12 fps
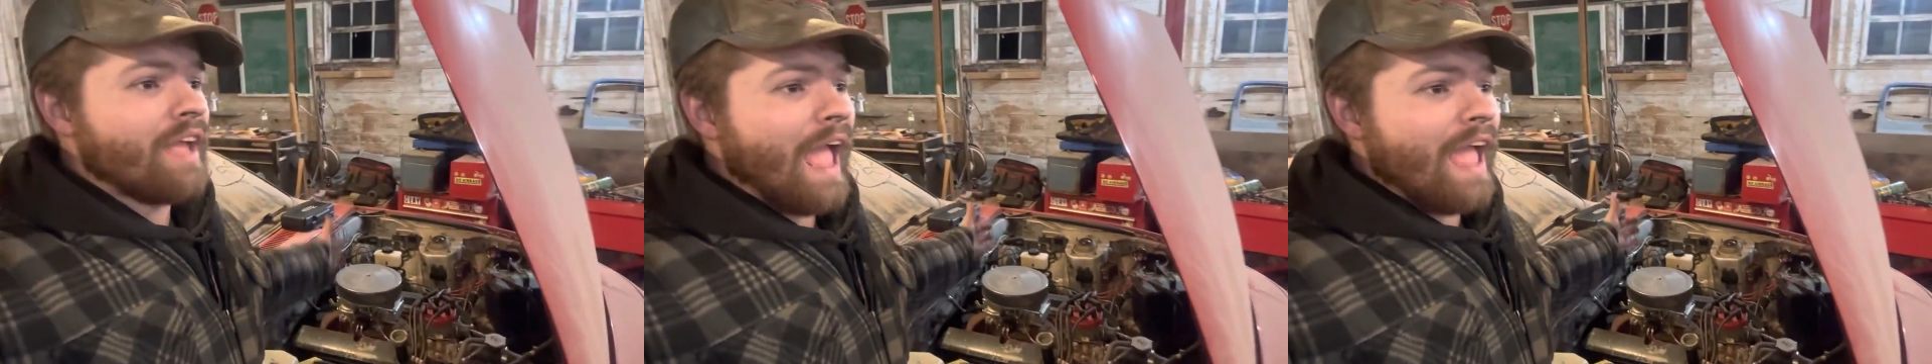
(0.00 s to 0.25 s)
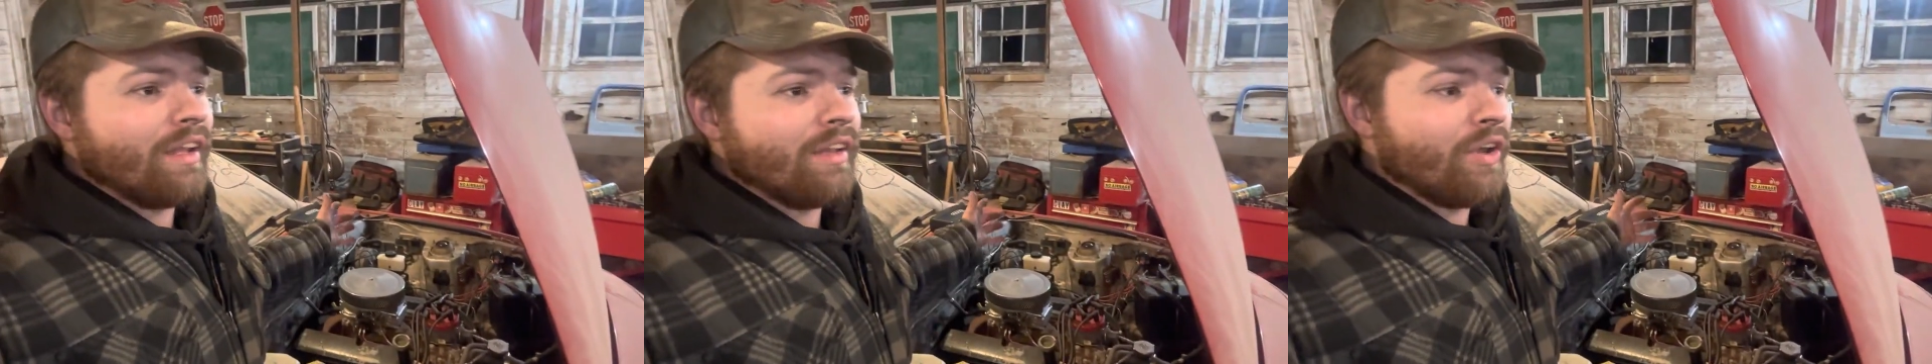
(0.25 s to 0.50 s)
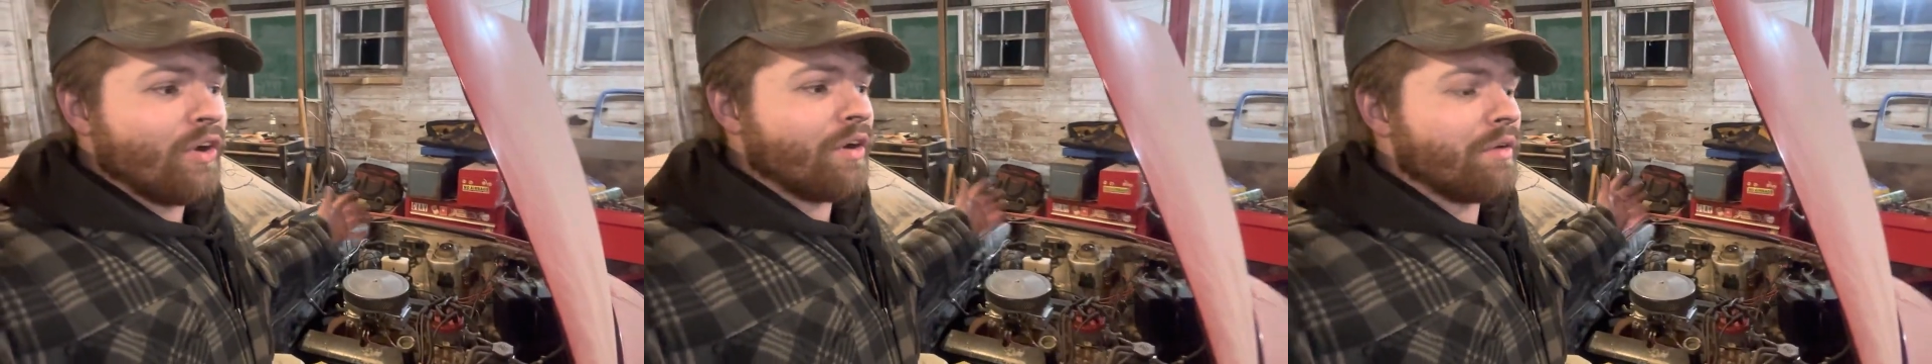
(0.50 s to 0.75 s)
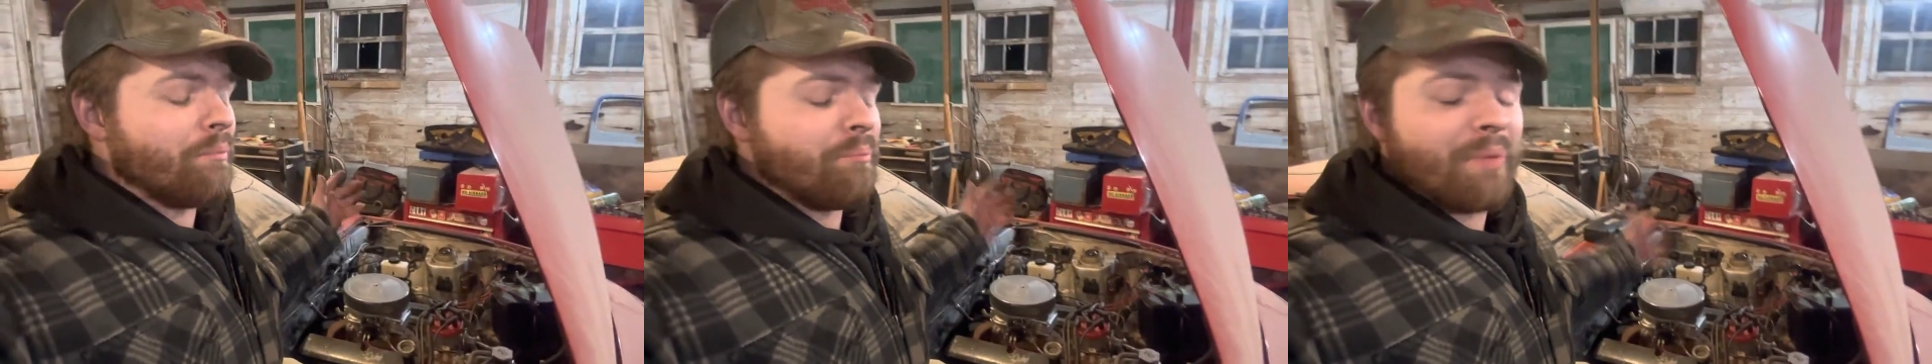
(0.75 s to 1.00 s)
and
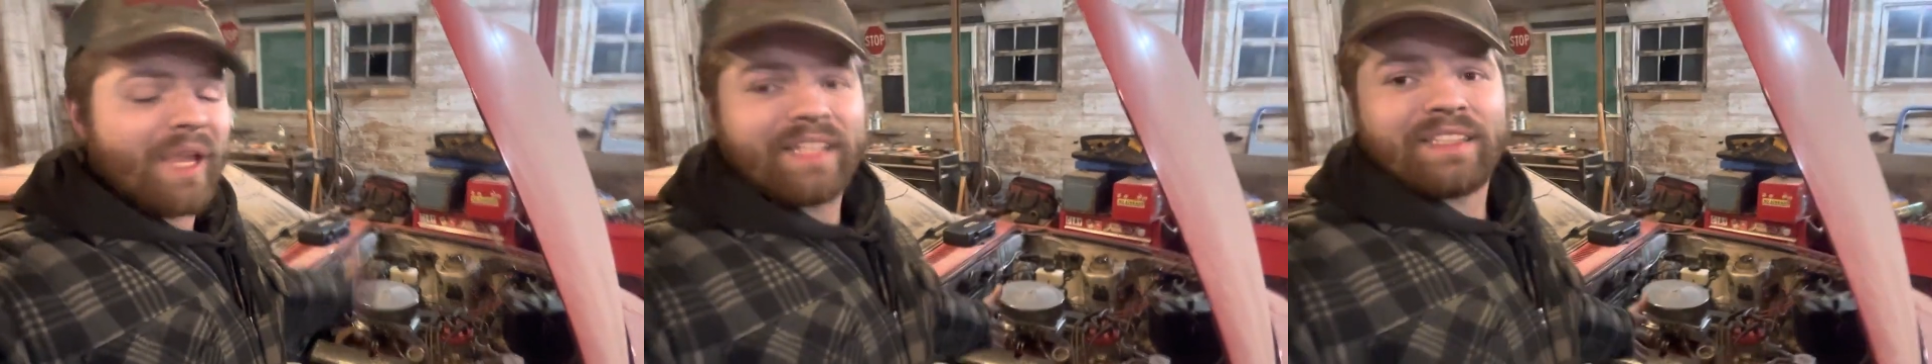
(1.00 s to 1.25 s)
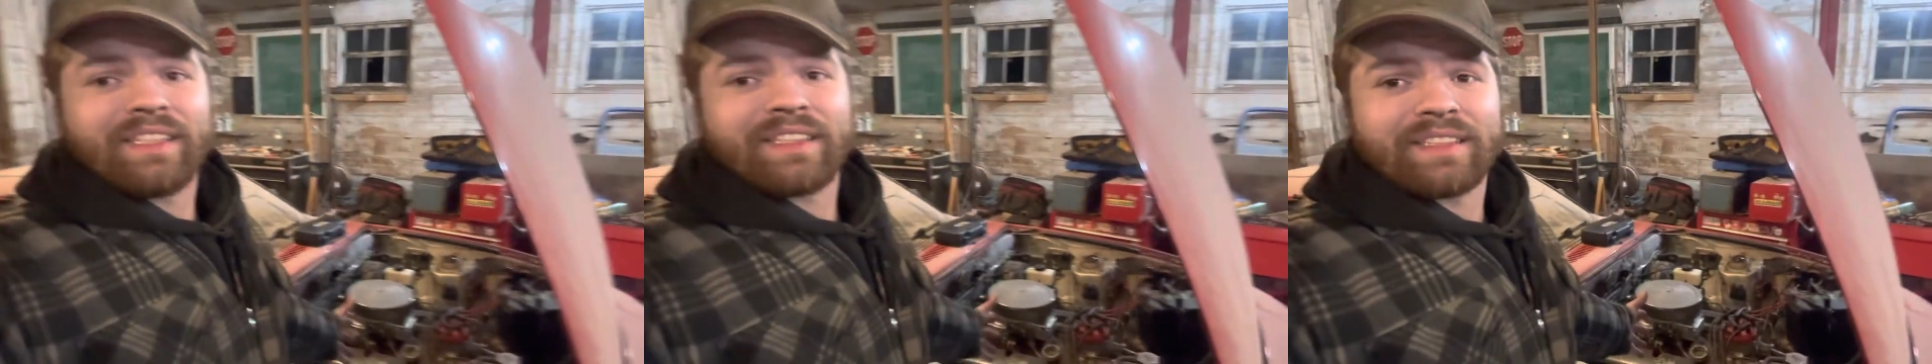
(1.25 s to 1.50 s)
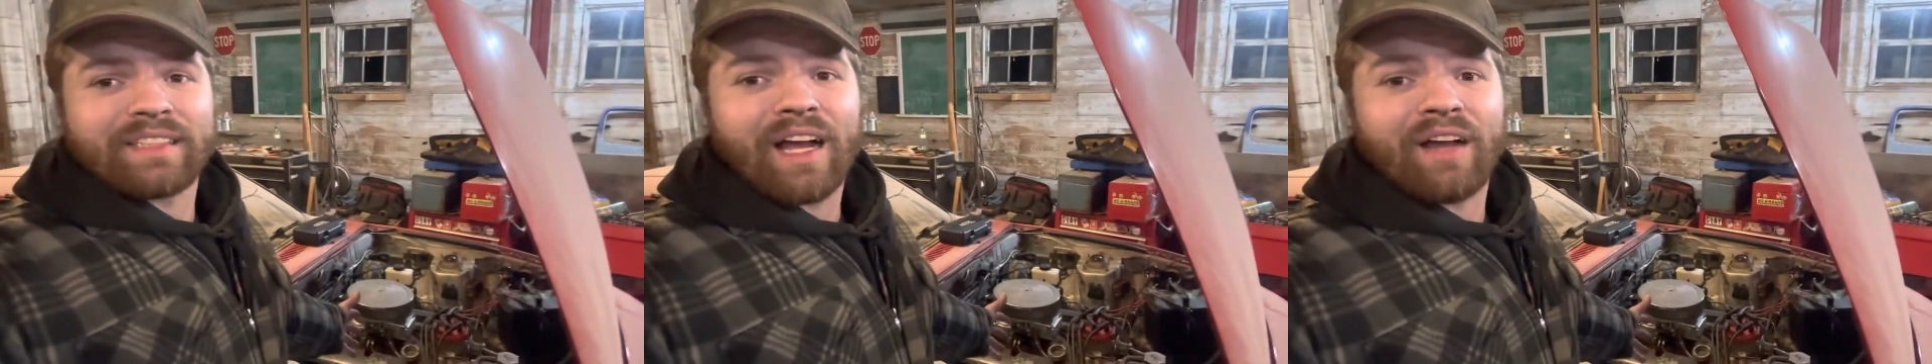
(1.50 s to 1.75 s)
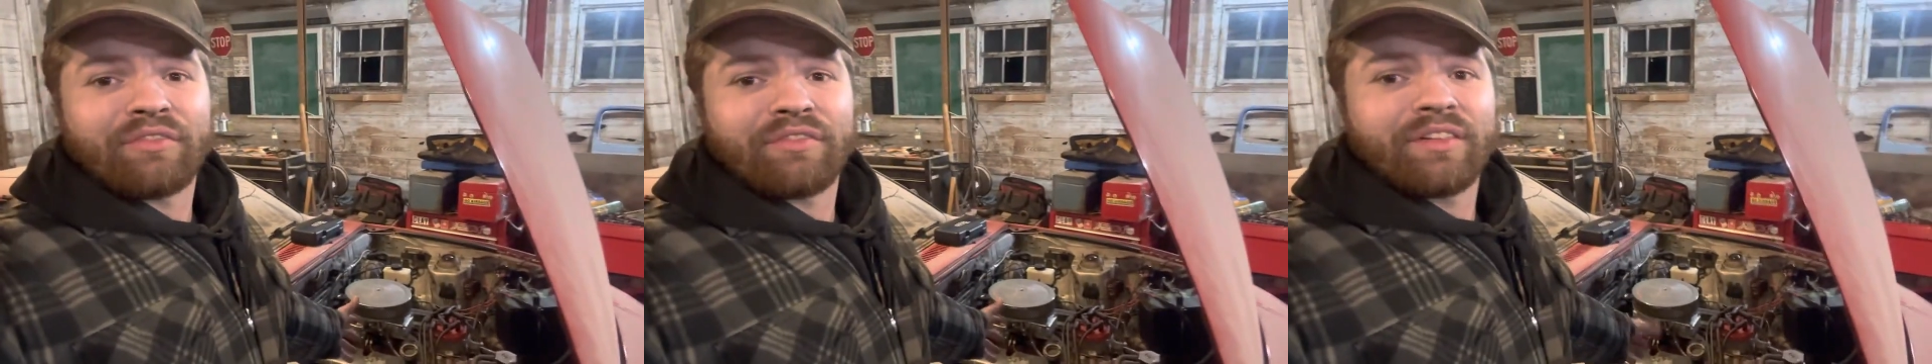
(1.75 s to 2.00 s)
learn basic
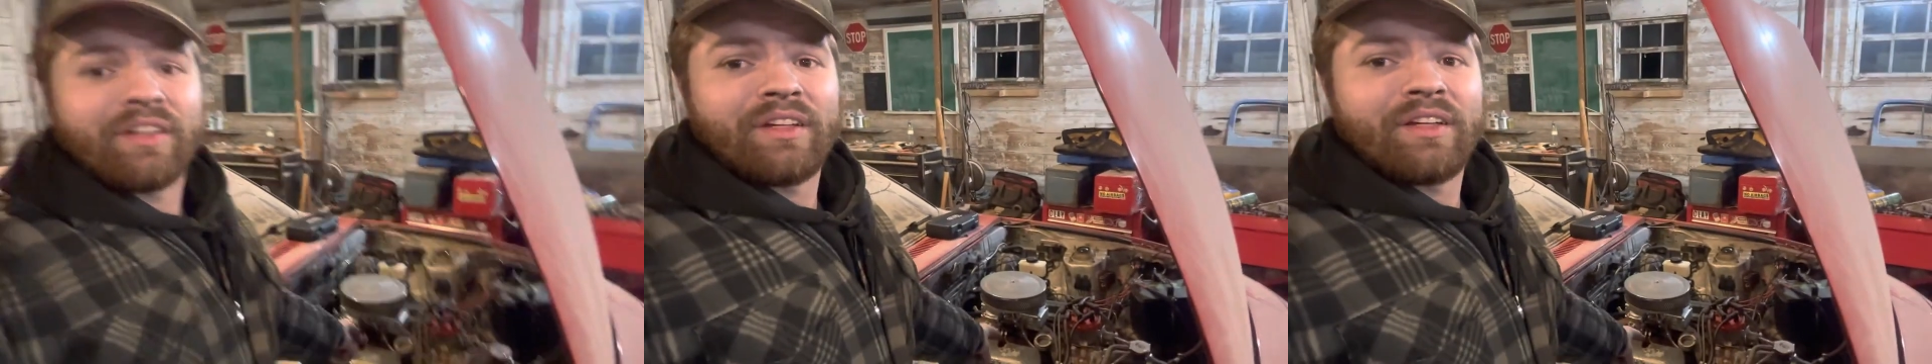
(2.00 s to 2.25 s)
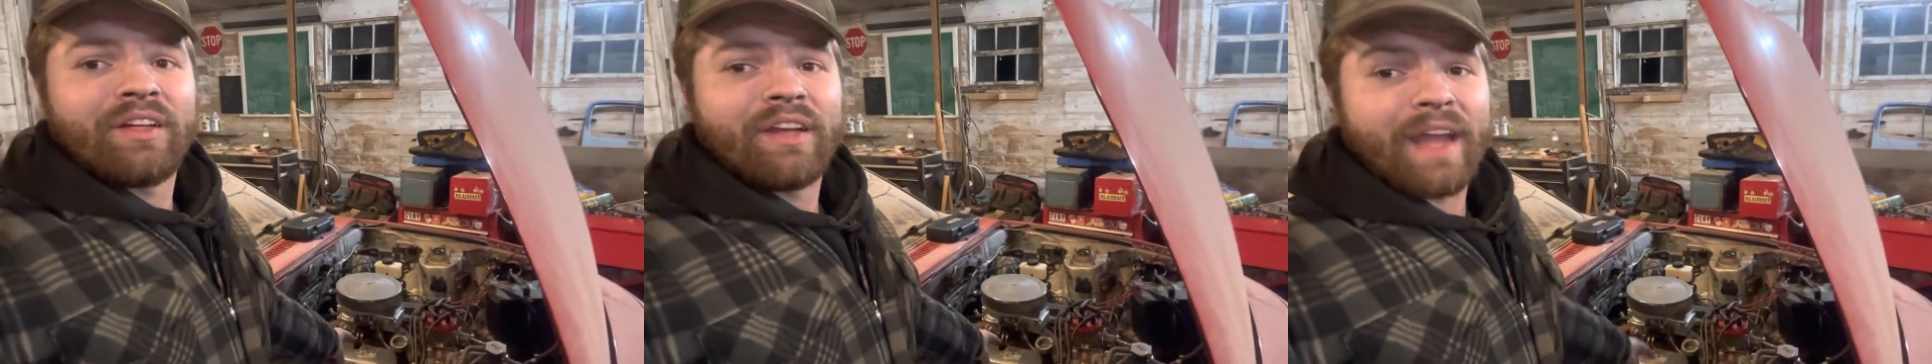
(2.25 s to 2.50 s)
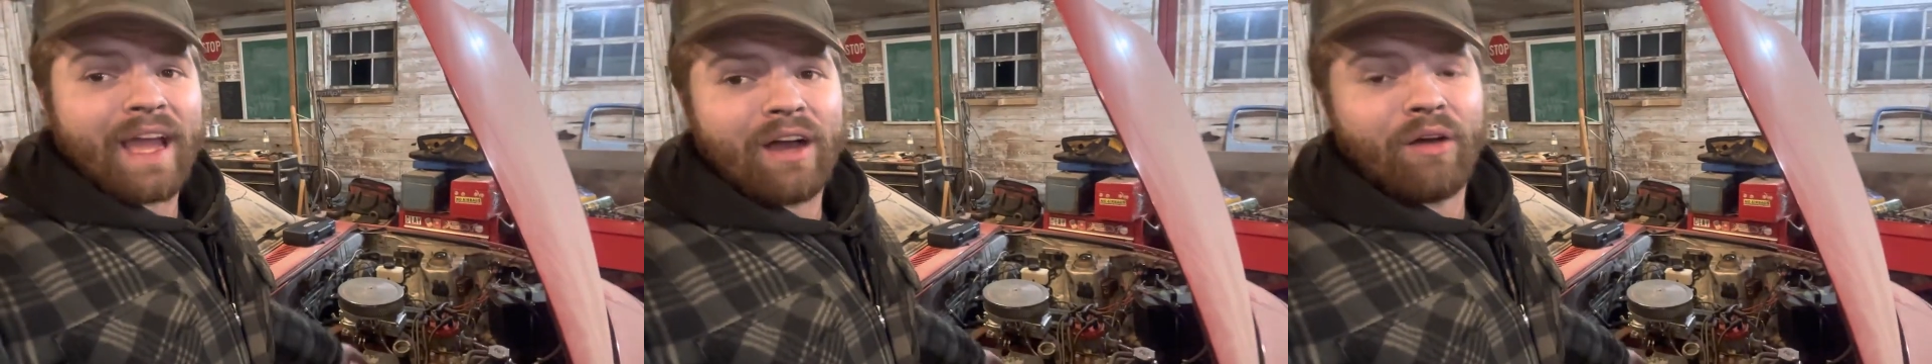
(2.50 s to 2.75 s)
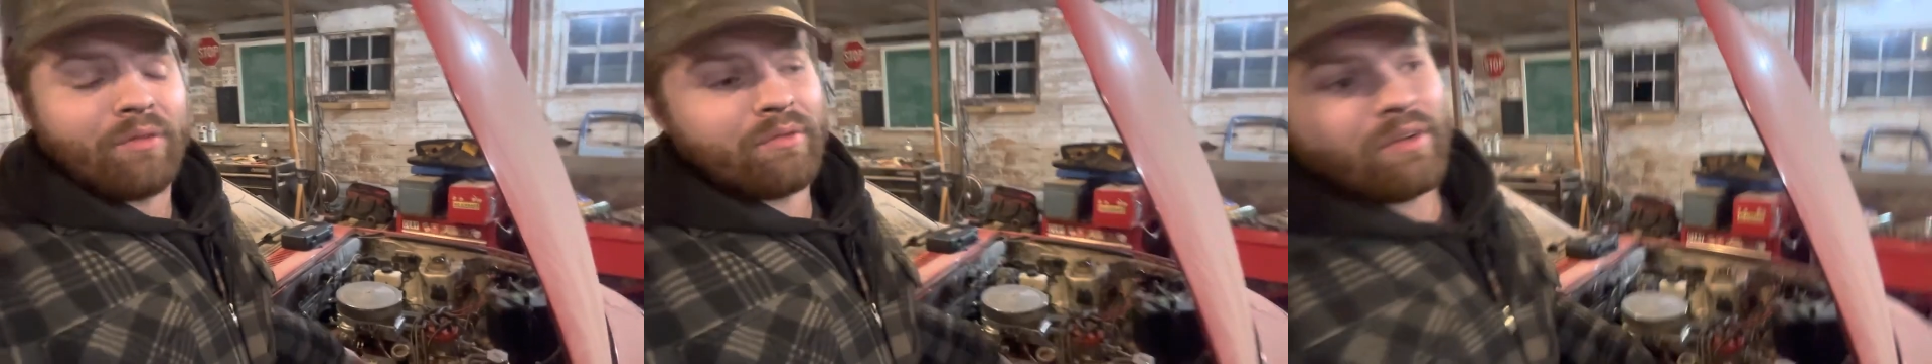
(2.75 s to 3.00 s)
stuff. Now,